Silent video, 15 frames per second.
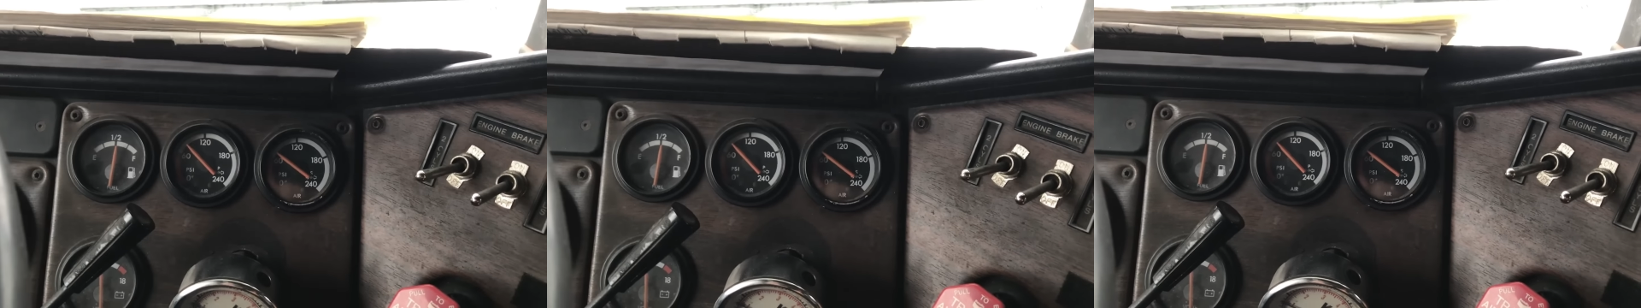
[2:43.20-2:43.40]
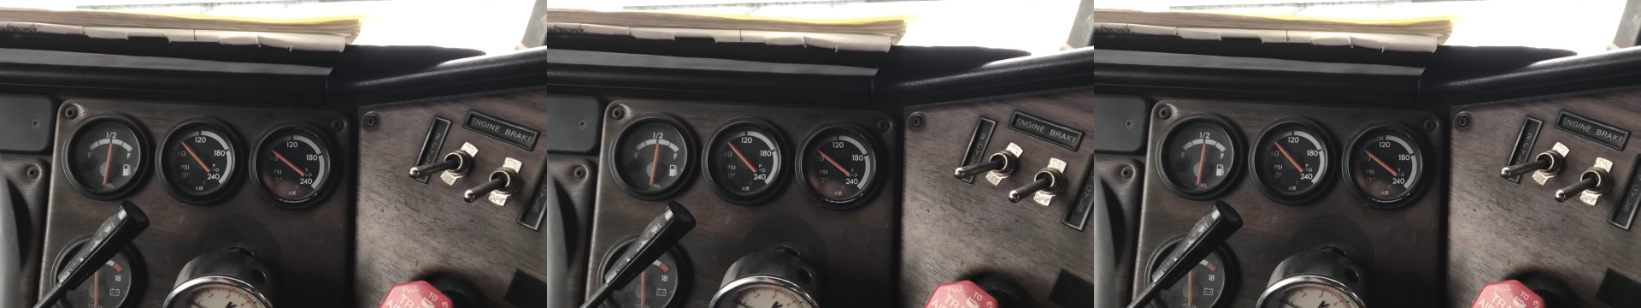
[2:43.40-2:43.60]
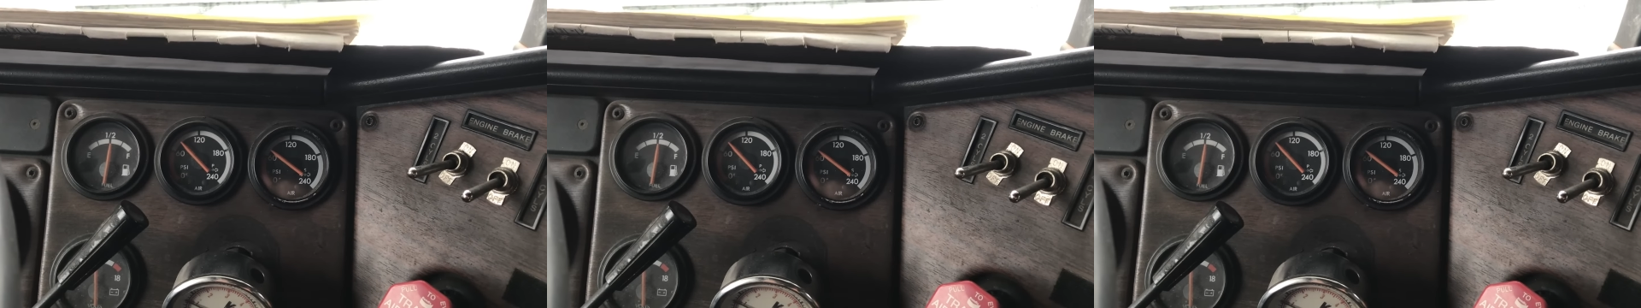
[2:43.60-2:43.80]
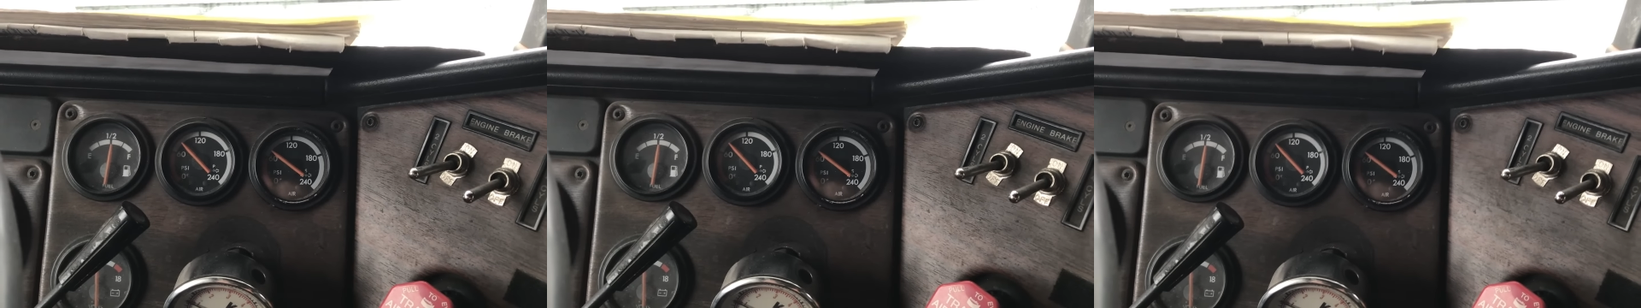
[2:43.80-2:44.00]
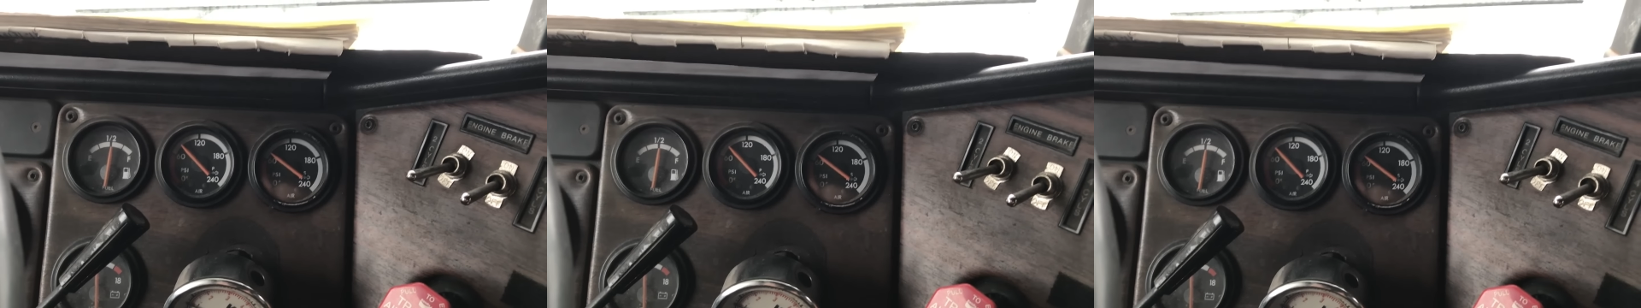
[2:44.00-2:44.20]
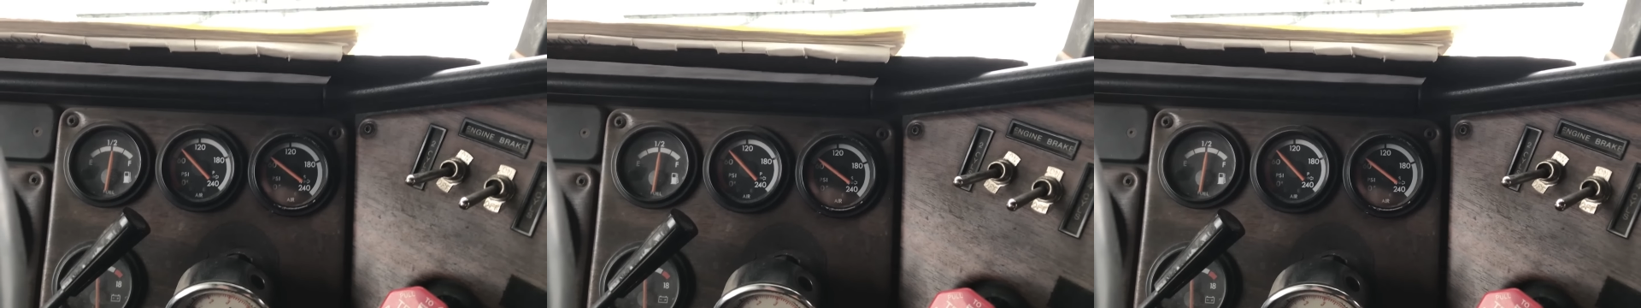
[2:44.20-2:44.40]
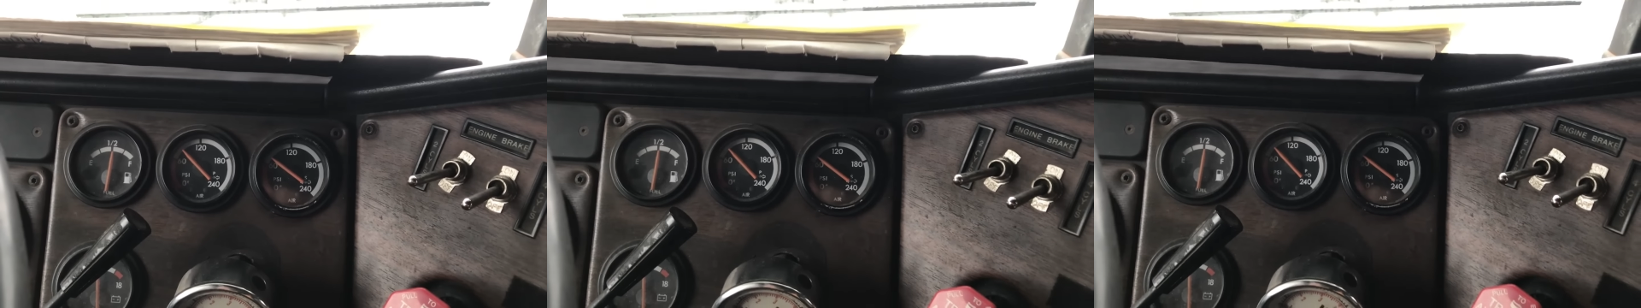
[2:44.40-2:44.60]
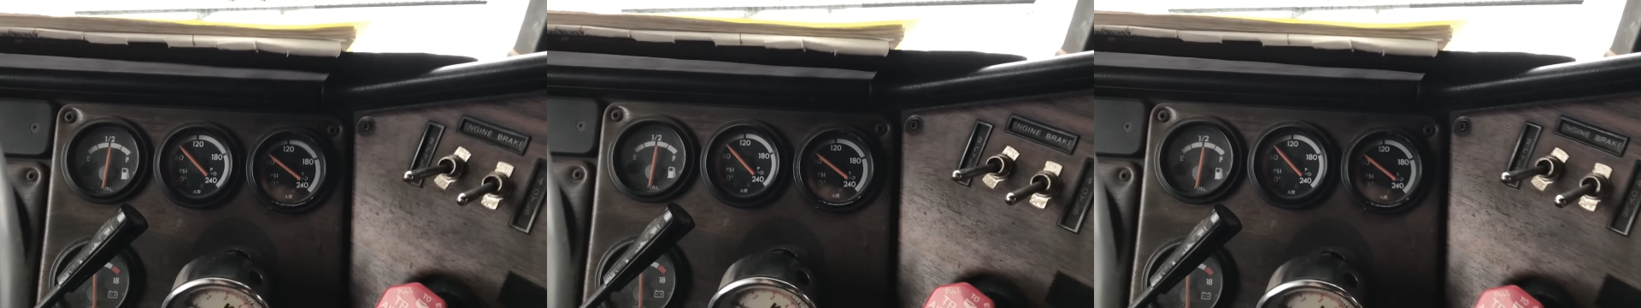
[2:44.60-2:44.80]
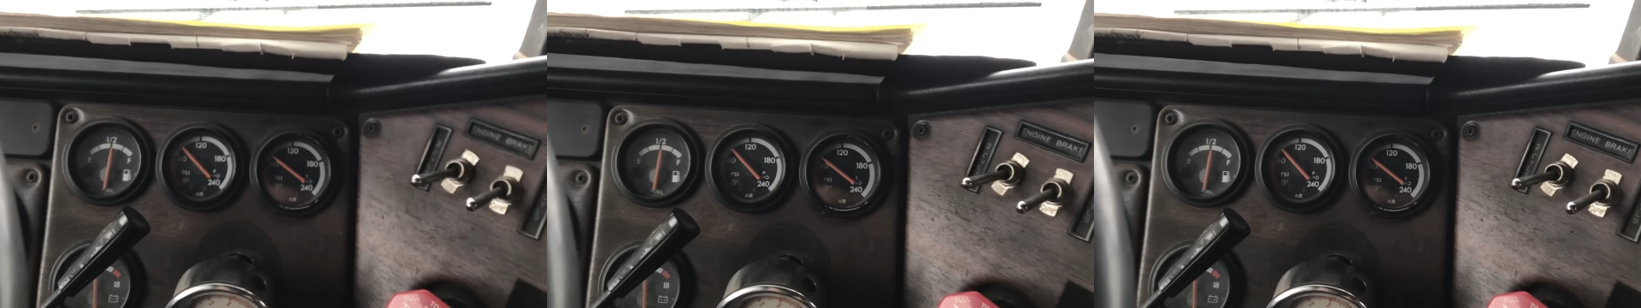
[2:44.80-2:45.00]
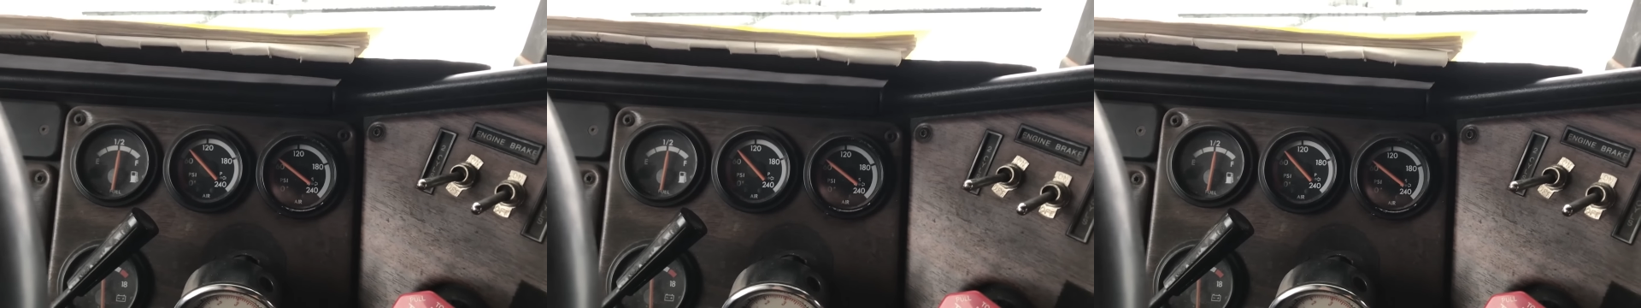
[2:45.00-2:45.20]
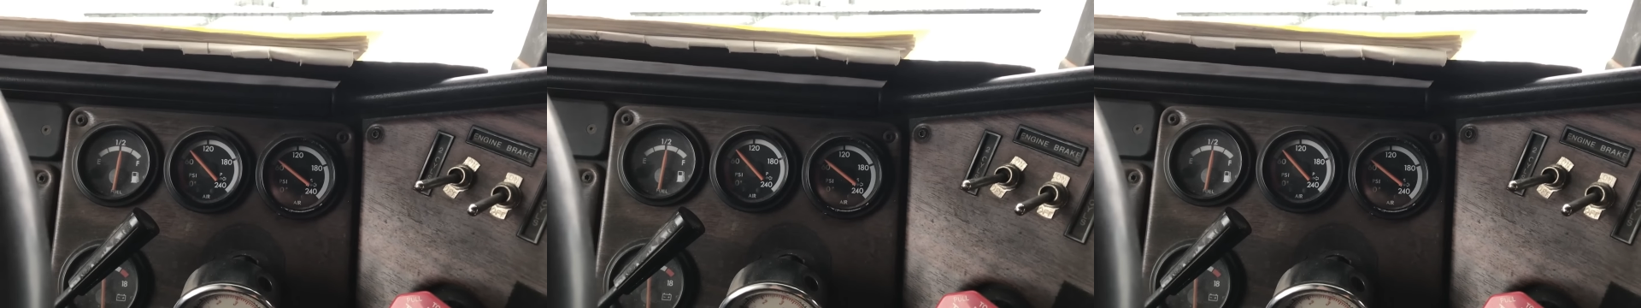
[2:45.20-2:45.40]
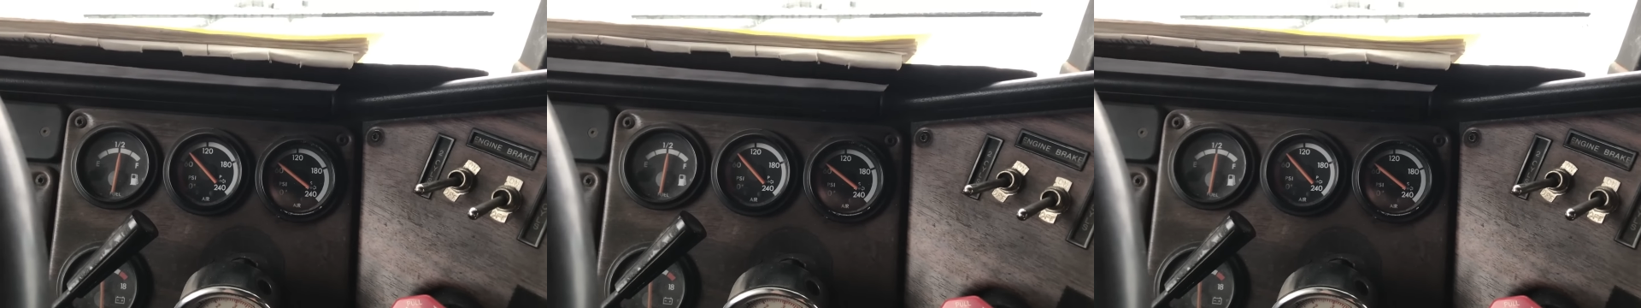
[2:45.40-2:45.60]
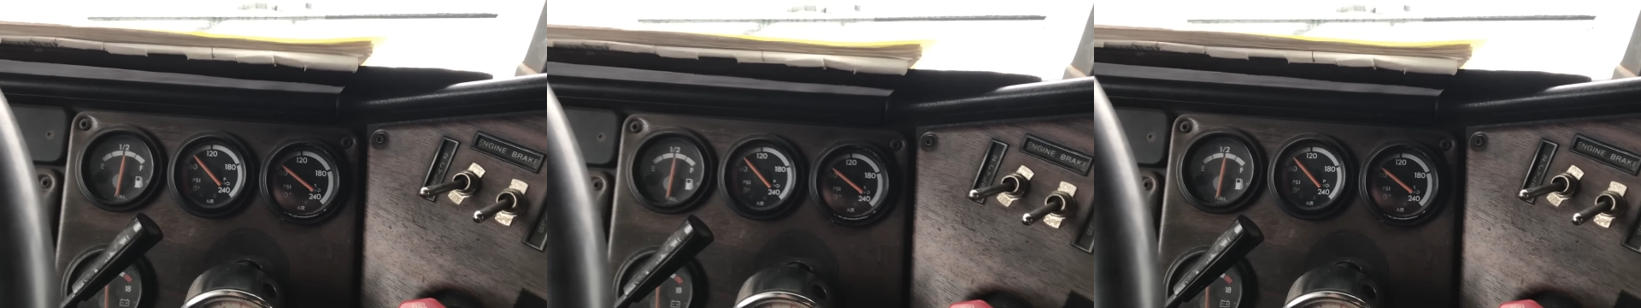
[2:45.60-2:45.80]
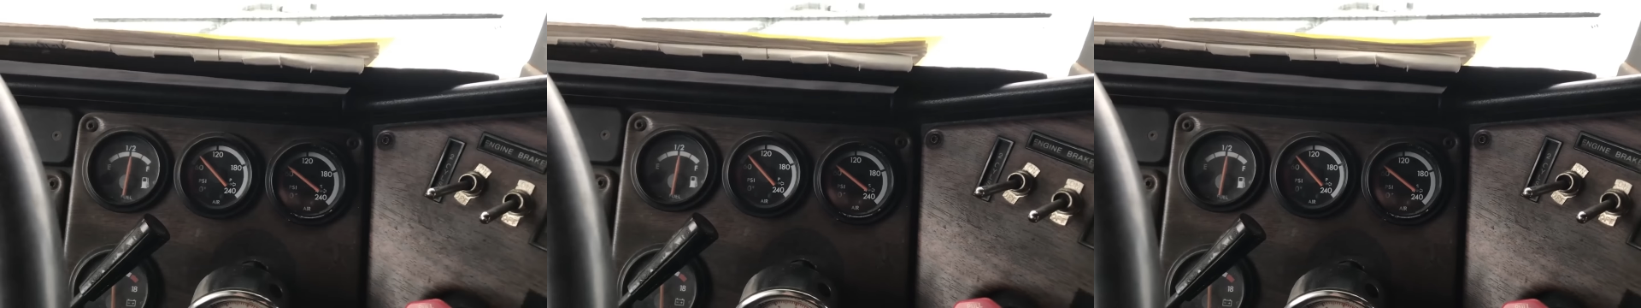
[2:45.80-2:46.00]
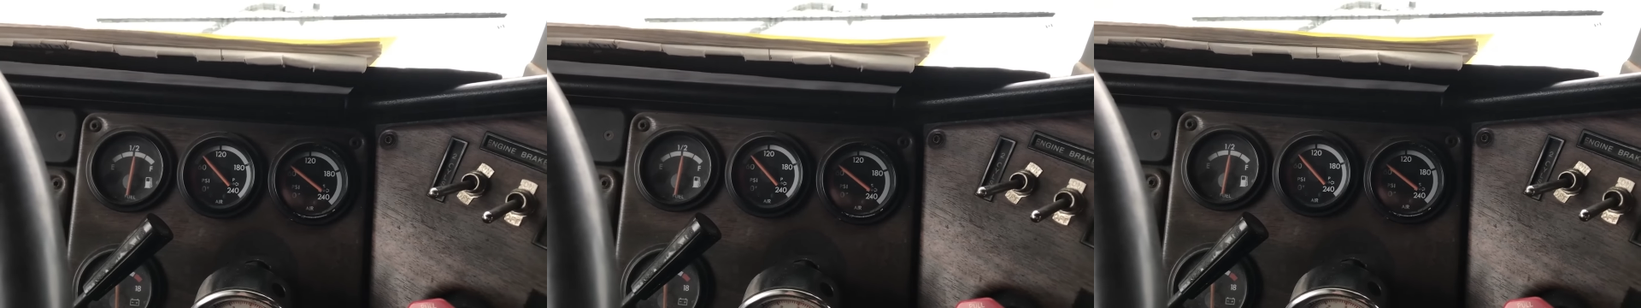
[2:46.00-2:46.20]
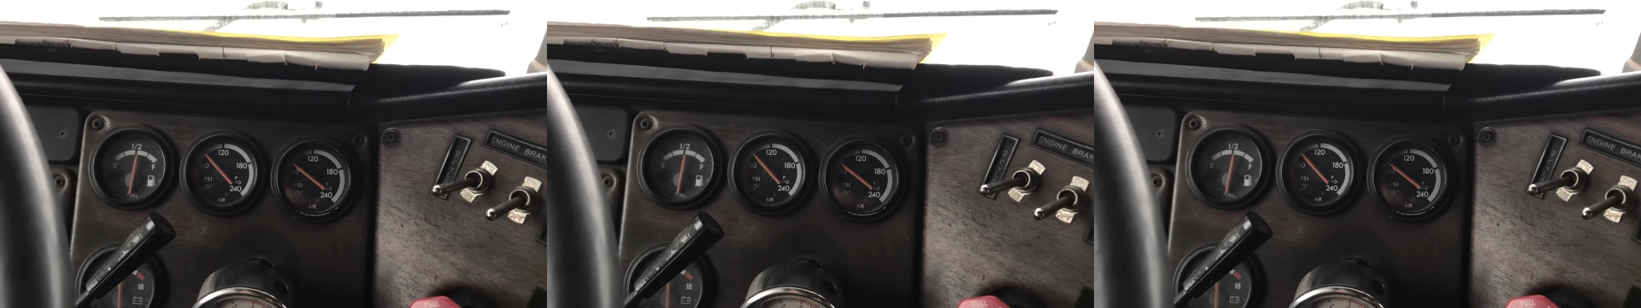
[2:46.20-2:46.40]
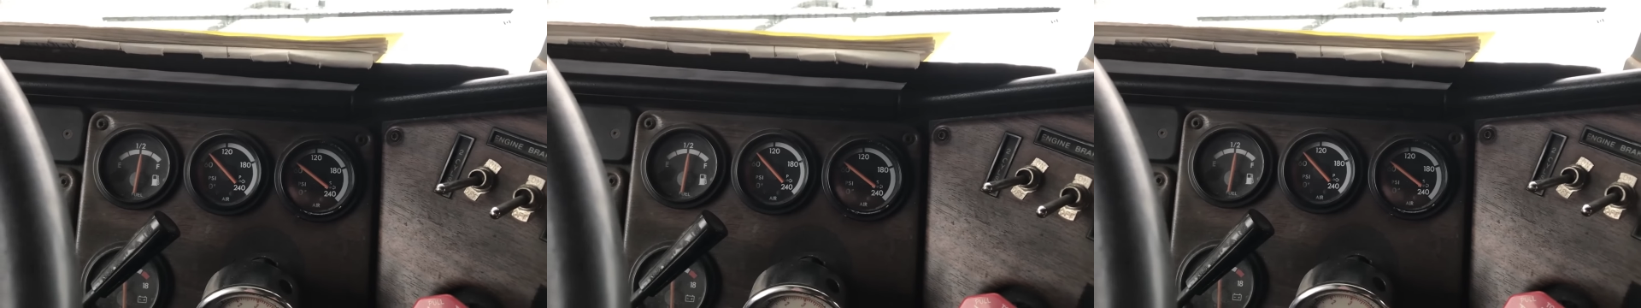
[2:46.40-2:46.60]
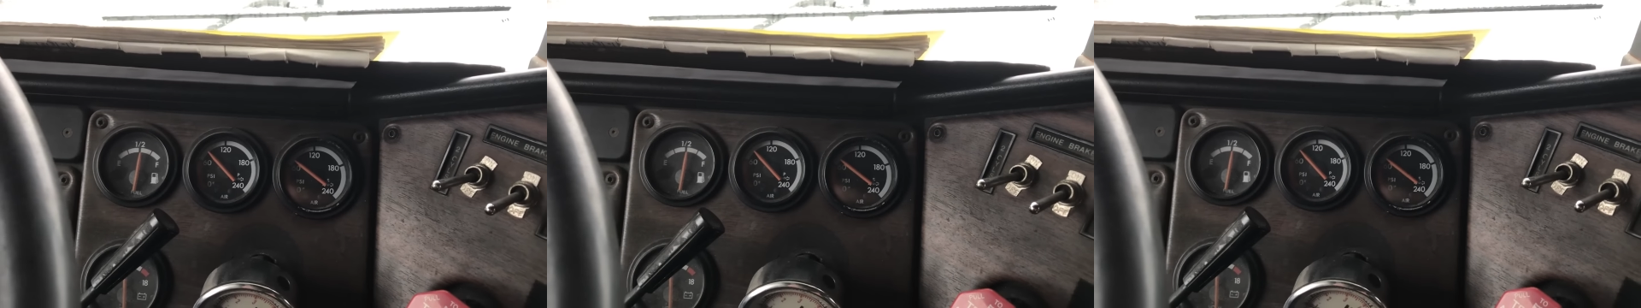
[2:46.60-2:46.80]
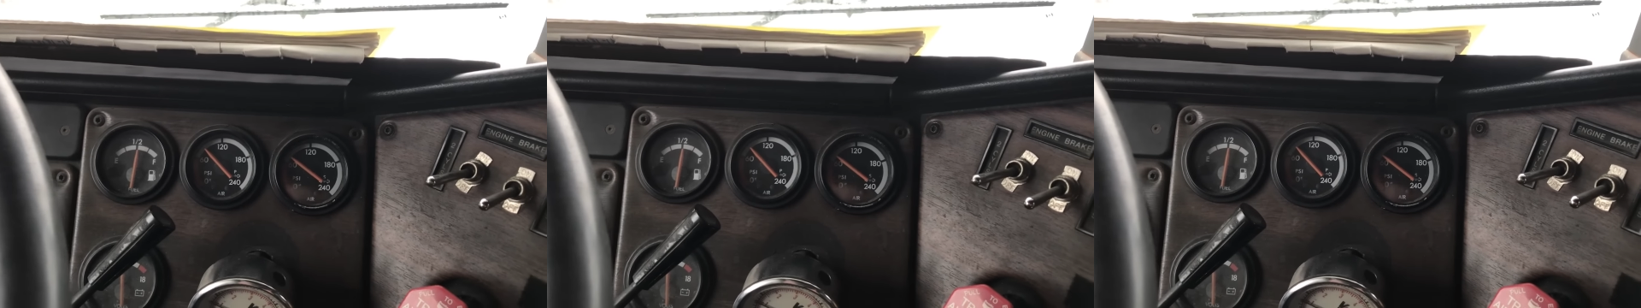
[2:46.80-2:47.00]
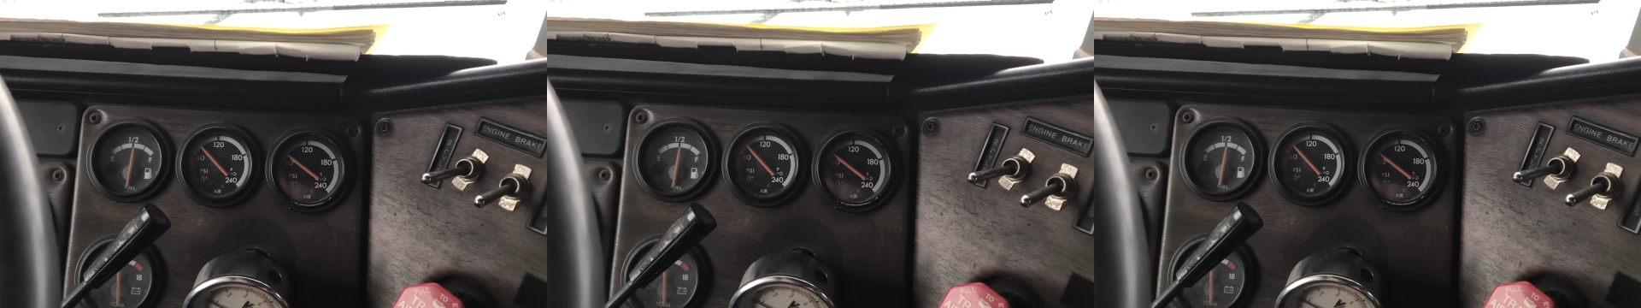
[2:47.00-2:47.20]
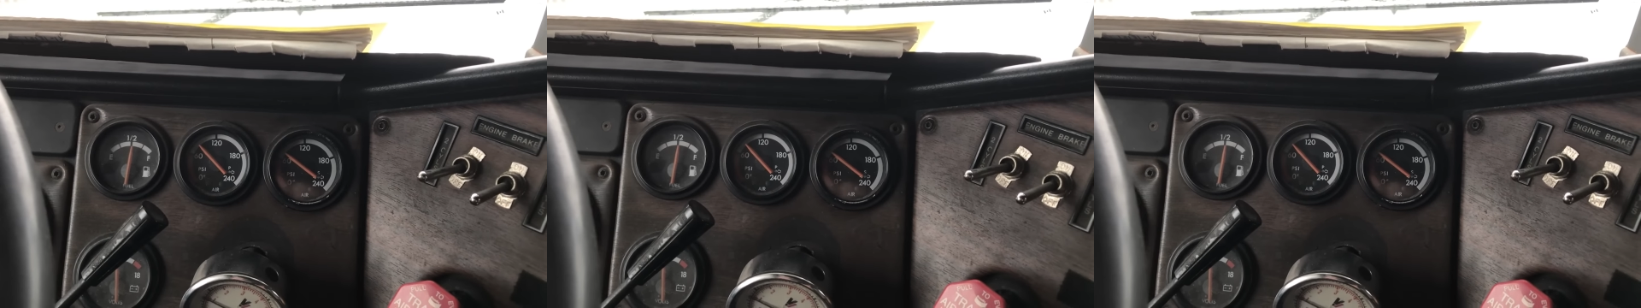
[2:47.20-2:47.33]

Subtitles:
(no speaker visible)